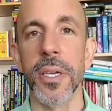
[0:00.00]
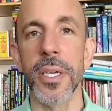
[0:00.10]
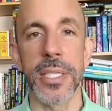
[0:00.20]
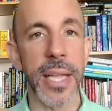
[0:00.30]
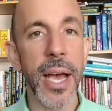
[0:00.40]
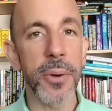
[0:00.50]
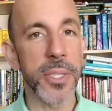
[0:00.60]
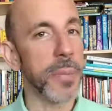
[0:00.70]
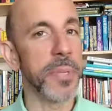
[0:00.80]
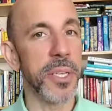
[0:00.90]
Because now
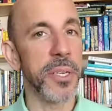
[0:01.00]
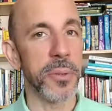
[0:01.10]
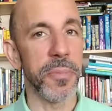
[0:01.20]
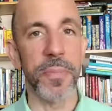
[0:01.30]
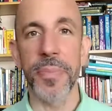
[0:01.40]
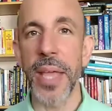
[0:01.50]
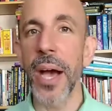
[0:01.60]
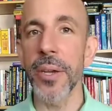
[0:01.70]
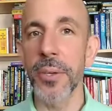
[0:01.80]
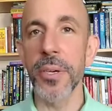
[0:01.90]
it's up to you.
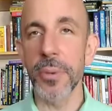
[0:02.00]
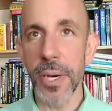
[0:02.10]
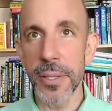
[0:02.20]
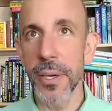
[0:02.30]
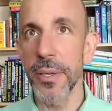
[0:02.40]
Now you can go out there,